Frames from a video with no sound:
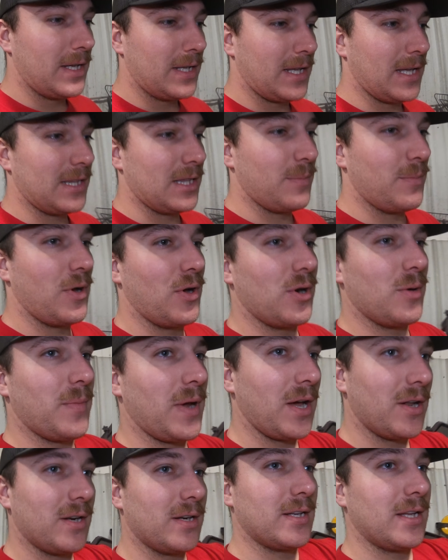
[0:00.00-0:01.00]
getting the motor
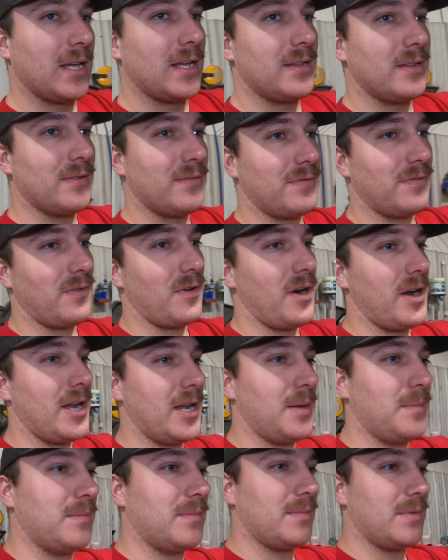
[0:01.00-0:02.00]
mounted, getting the
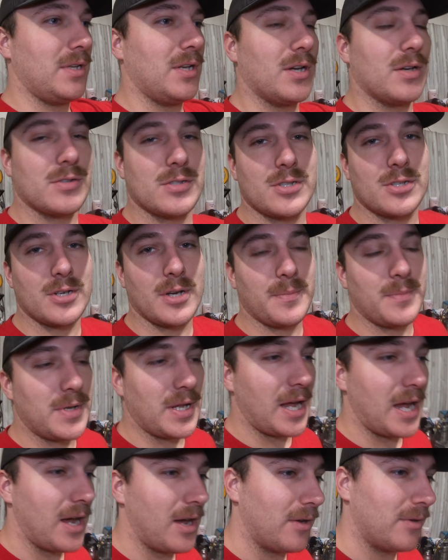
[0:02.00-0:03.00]
frame, you know, stripped
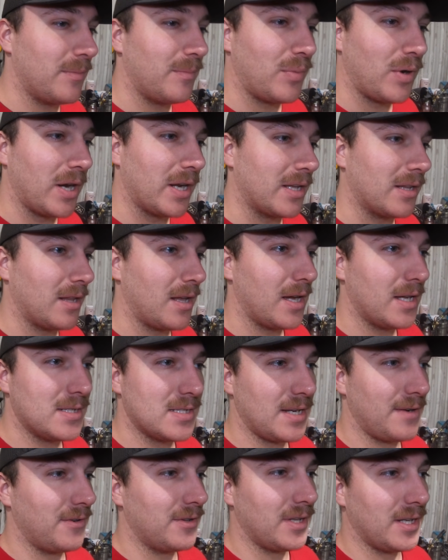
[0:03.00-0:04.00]
down, brake lines,
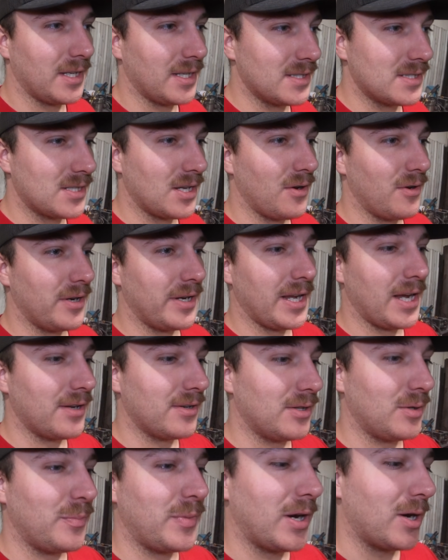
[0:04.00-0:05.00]
everything. It's going down
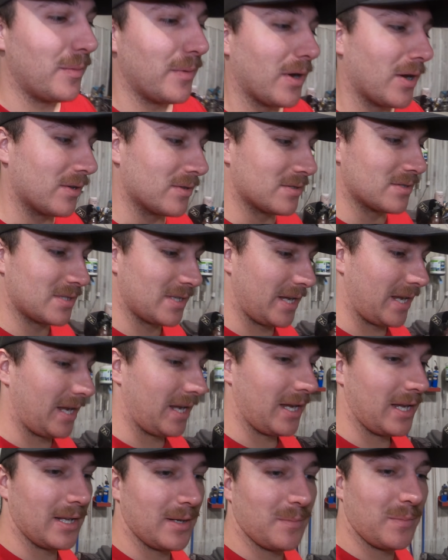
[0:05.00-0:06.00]
to the bare bones
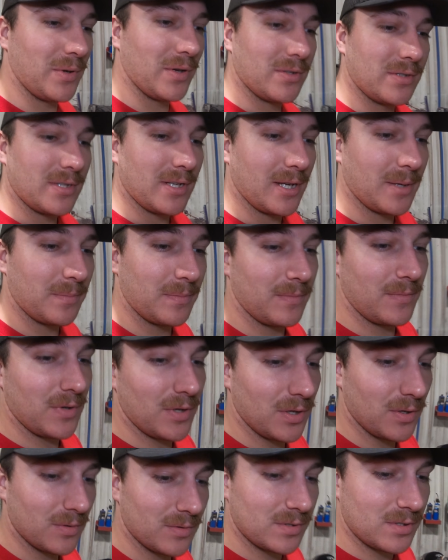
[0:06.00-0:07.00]
and built up
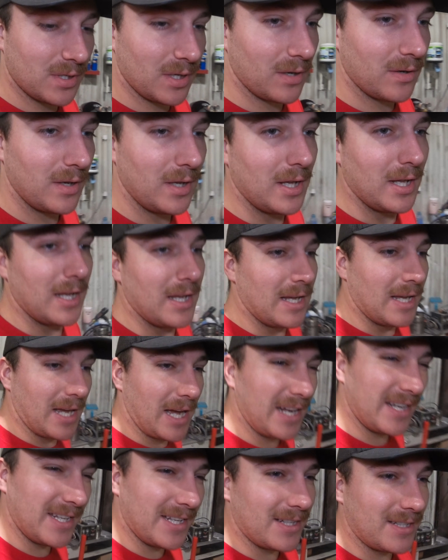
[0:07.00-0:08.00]
new. So
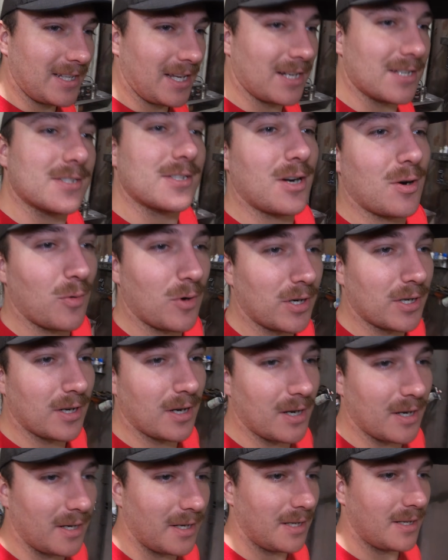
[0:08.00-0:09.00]
I did kind of start working
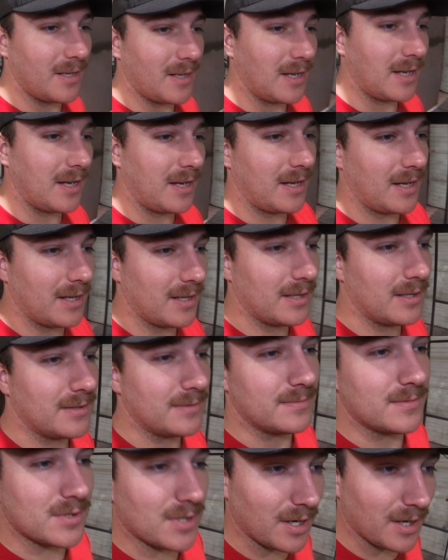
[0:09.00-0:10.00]
on it.
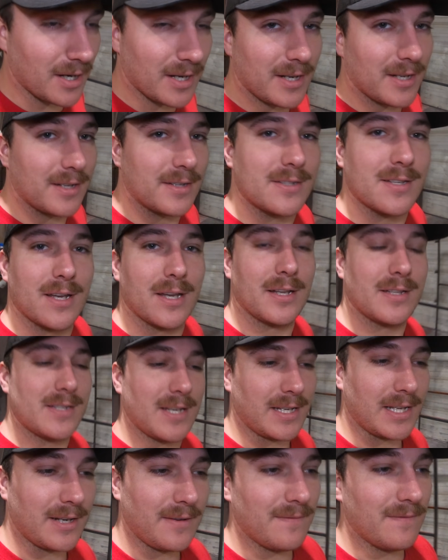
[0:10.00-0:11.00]
Sorry I didn't
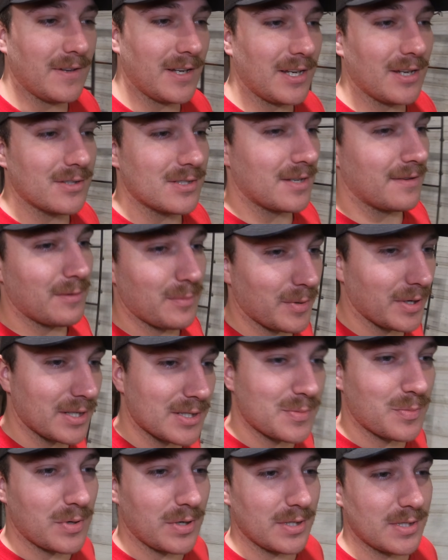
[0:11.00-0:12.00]
take any videos of it, but
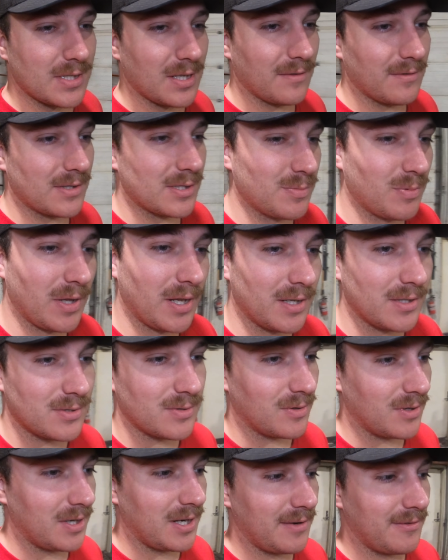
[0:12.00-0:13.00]
it's pretty
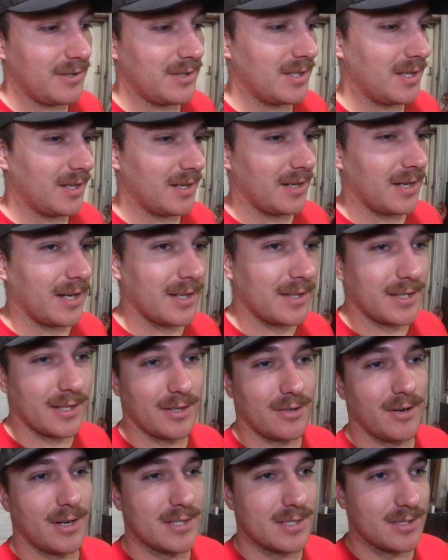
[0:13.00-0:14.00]
self-explanatory. I haven't done anything
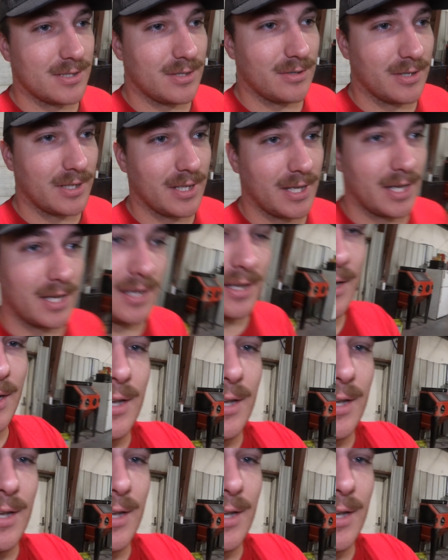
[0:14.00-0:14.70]
crazy to it yet.